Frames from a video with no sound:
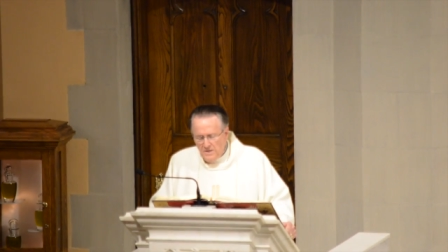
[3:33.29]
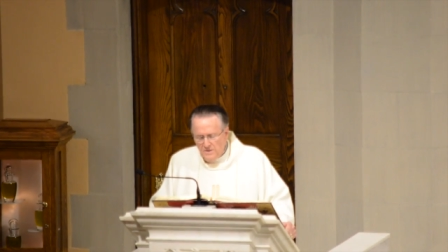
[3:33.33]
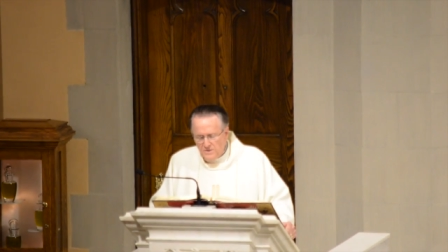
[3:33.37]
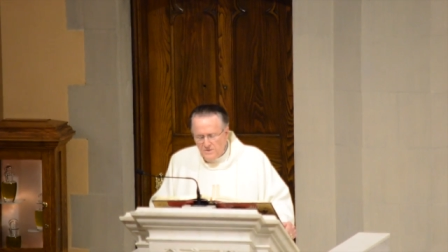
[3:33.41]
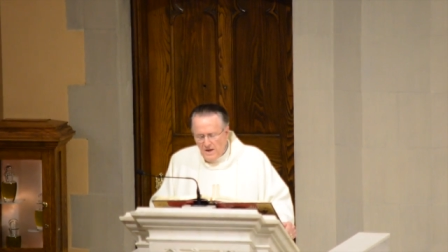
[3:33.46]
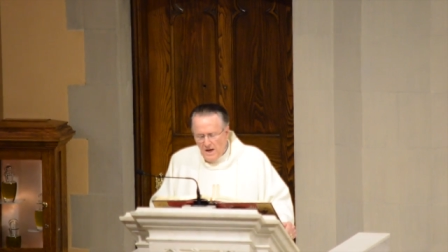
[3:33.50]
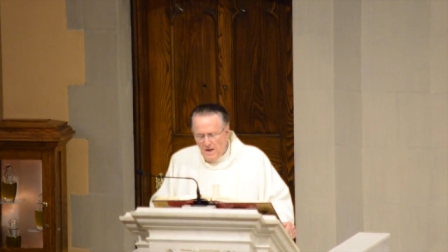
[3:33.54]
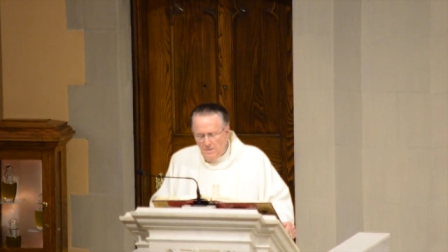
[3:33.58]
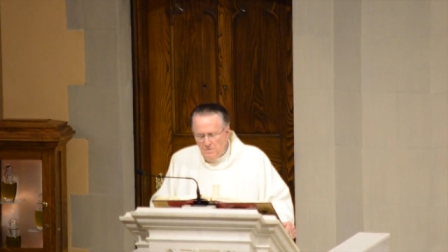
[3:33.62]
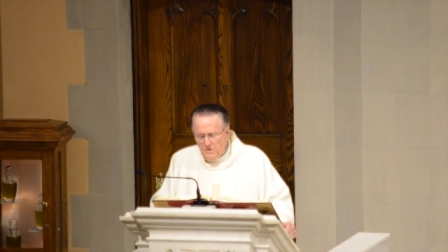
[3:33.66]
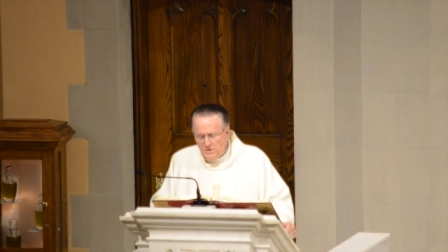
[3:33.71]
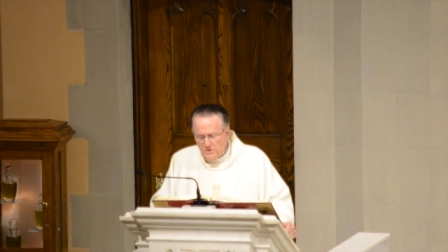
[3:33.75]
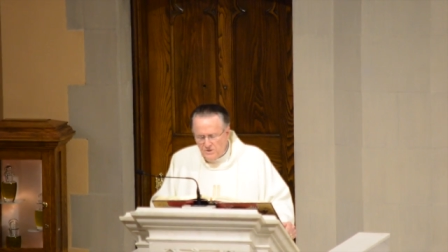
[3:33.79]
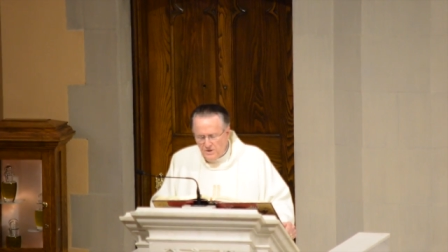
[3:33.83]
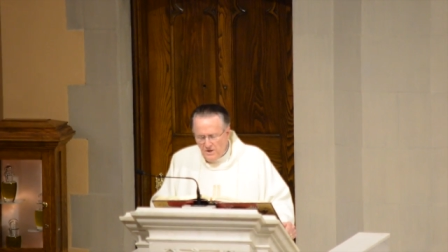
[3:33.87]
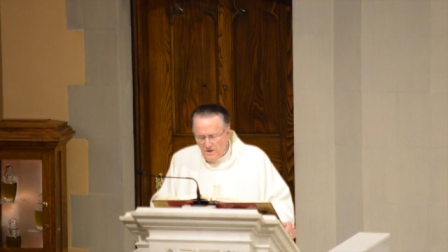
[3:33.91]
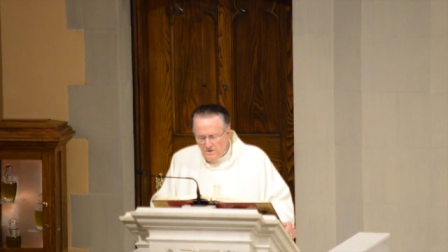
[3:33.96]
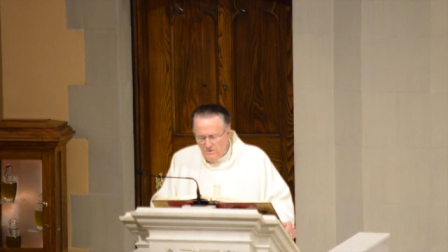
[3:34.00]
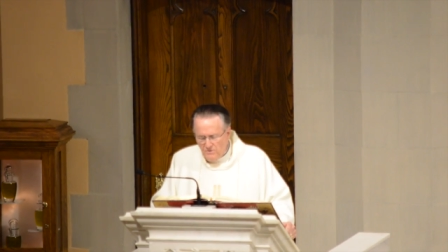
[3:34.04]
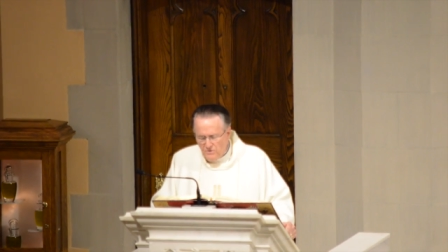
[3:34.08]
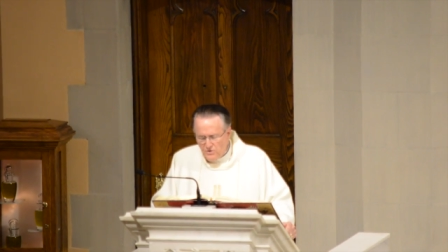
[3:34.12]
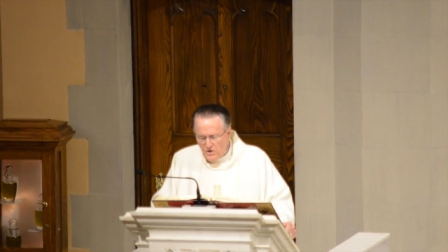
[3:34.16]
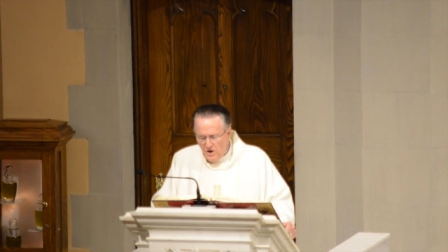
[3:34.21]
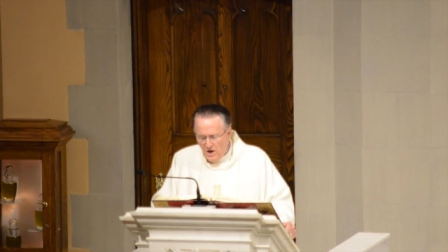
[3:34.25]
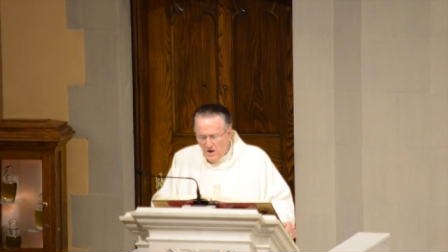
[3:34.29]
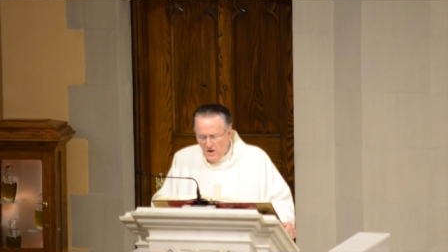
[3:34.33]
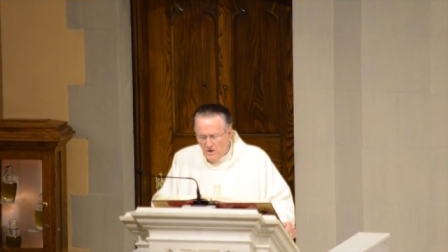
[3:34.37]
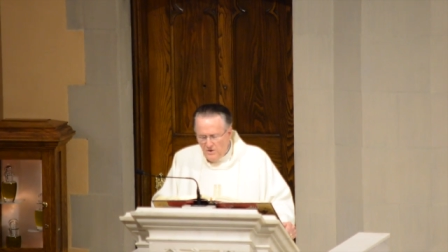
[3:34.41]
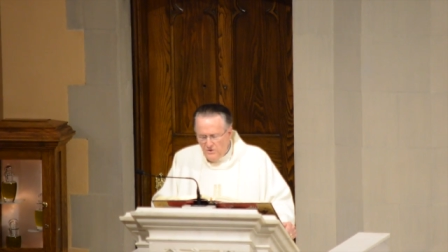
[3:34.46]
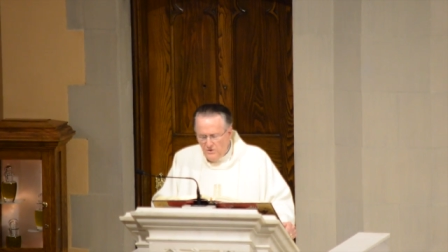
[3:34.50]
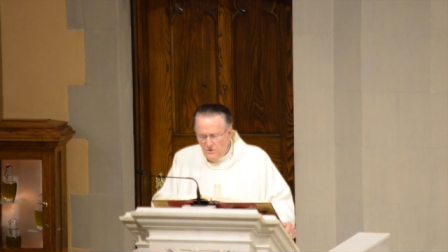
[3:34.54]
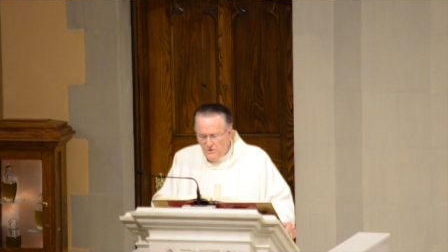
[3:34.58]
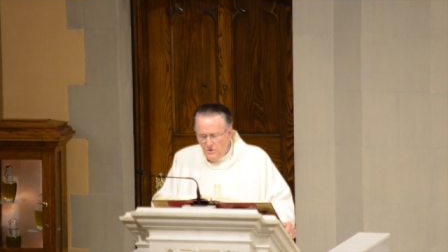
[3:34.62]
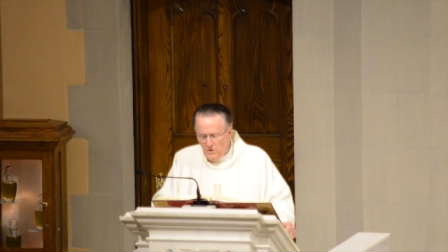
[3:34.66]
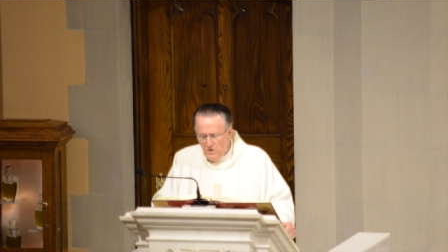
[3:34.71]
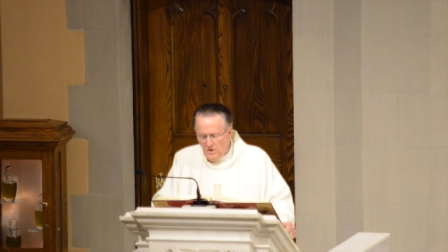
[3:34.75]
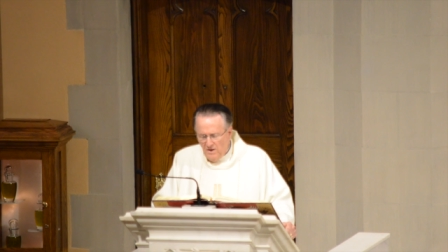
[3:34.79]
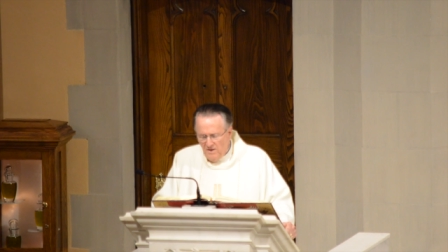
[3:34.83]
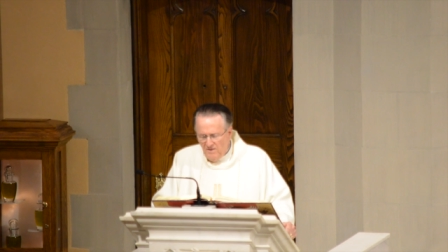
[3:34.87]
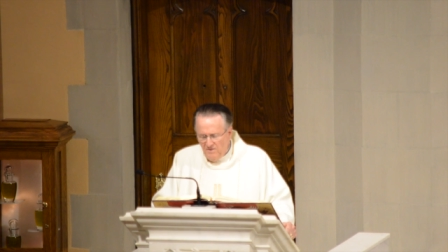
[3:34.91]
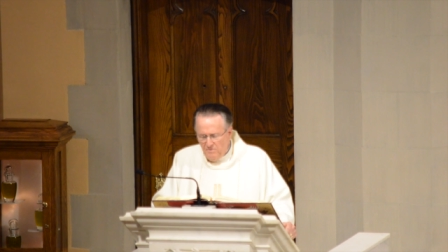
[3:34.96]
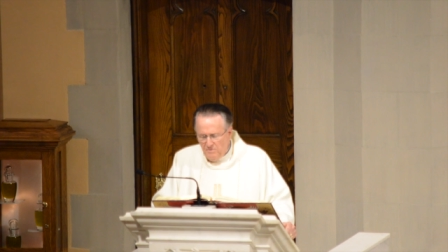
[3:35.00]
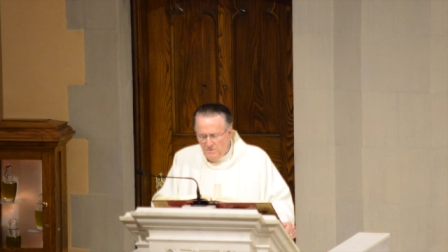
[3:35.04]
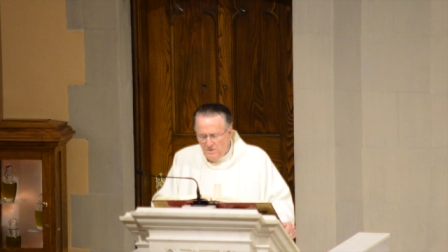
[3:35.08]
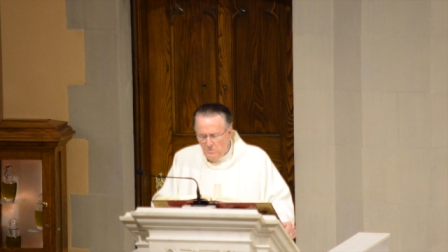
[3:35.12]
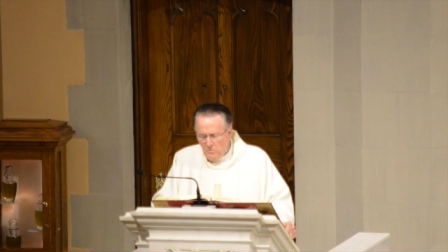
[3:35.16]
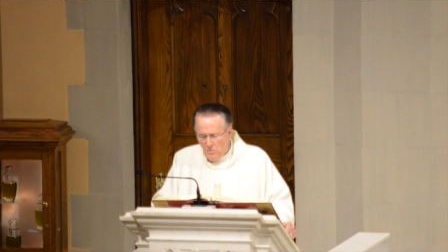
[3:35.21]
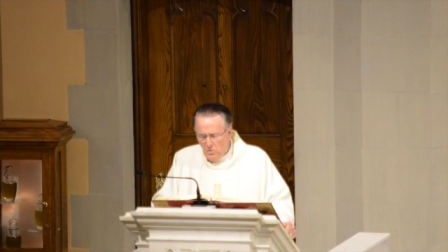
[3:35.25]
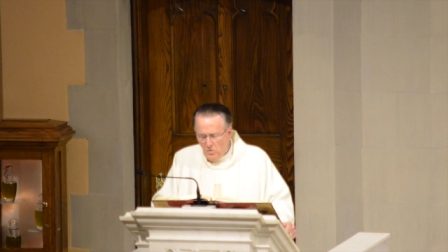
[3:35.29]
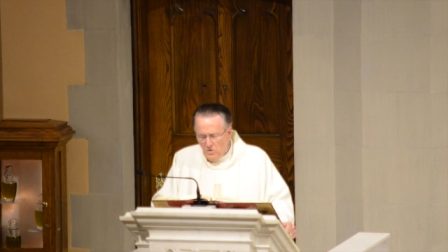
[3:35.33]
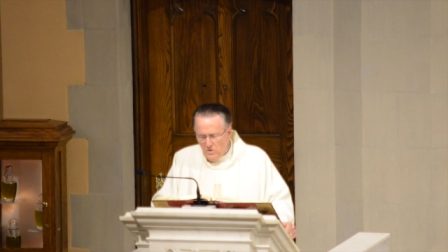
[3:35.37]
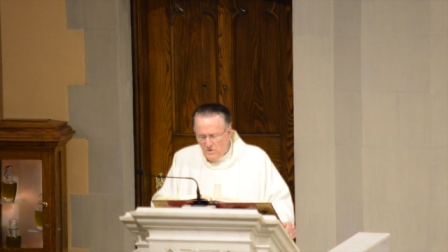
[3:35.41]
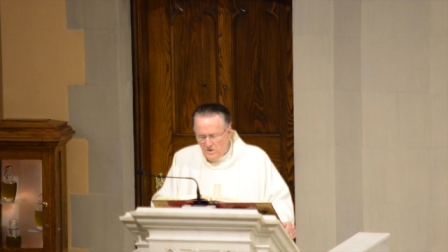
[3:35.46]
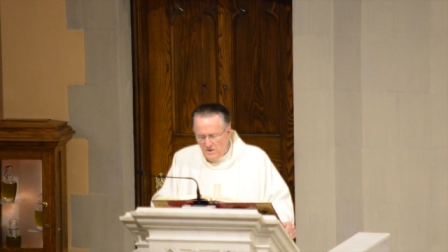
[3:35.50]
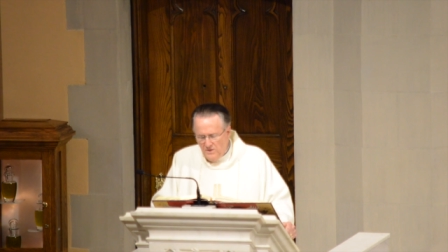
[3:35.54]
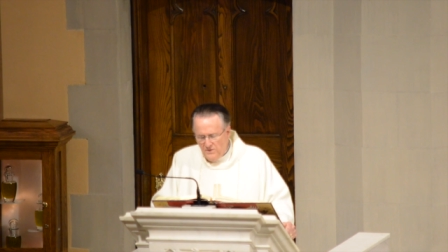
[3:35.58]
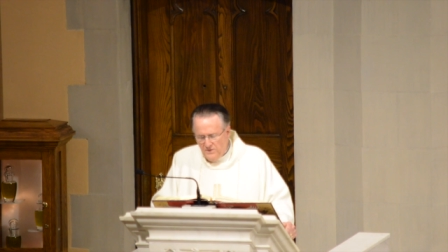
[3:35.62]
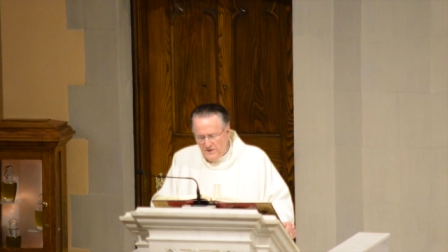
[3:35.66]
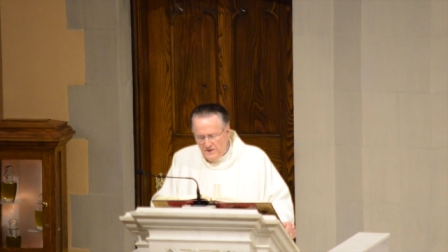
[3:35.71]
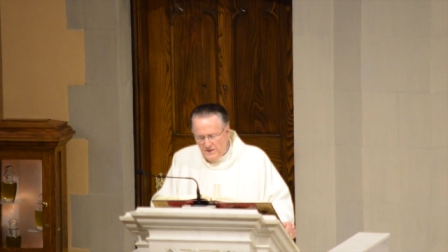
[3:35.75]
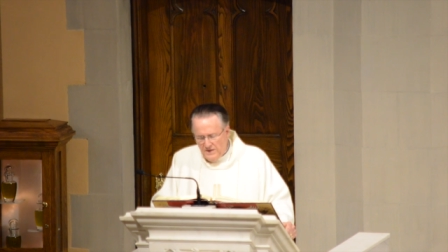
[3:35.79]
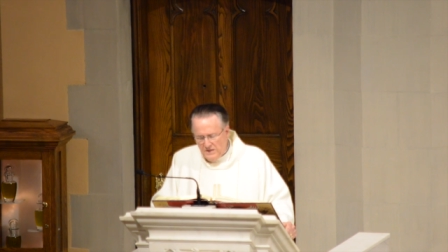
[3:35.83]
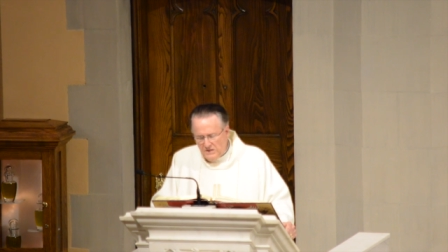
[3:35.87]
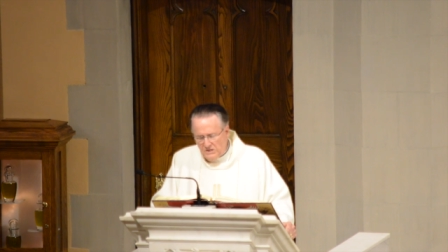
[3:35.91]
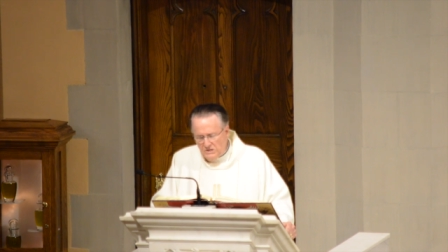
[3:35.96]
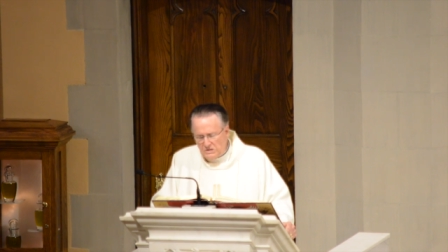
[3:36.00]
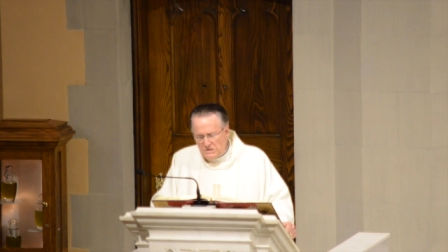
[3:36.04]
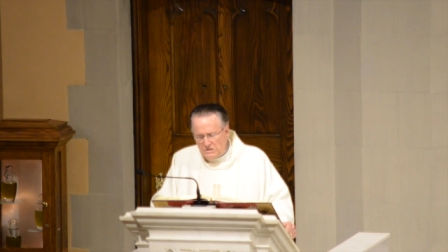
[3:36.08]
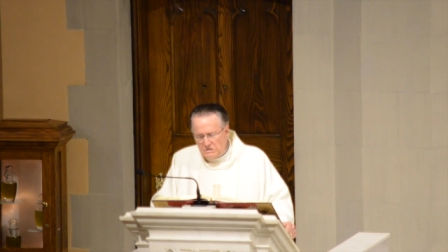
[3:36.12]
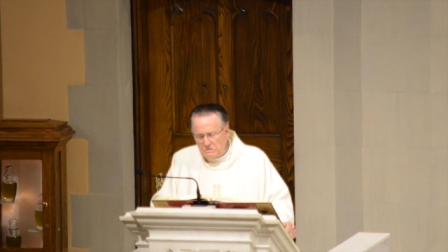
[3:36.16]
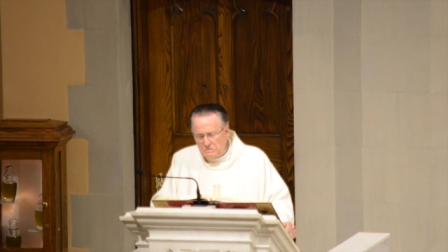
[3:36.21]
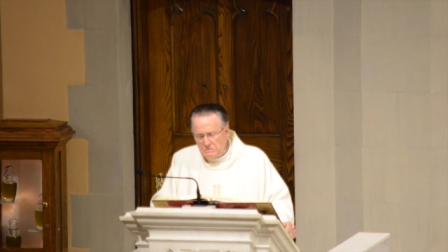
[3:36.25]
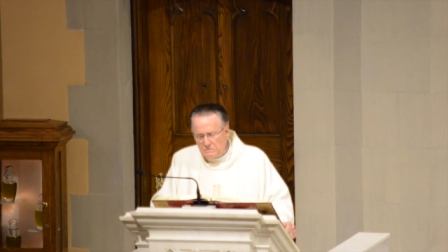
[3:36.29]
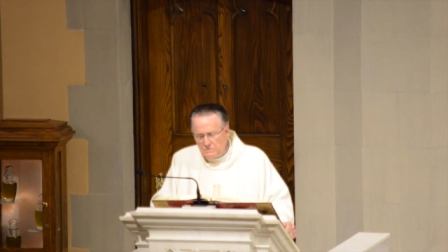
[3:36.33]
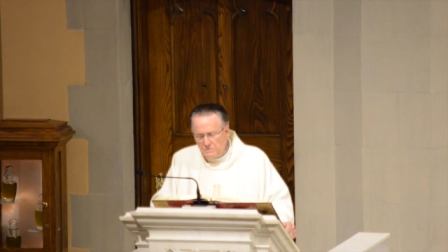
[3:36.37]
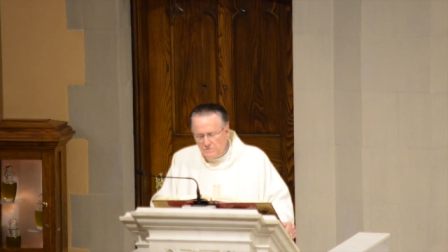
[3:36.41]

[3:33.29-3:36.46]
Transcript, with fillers: Simon, son of John, do you love me more than these?